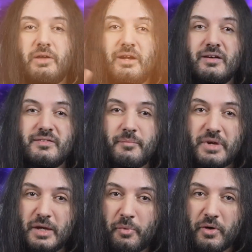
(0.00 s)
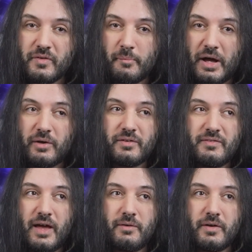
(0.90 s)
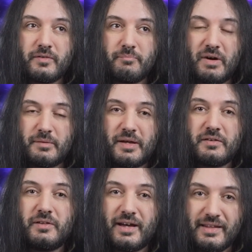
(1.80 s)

here are some key points about Terry's mathematical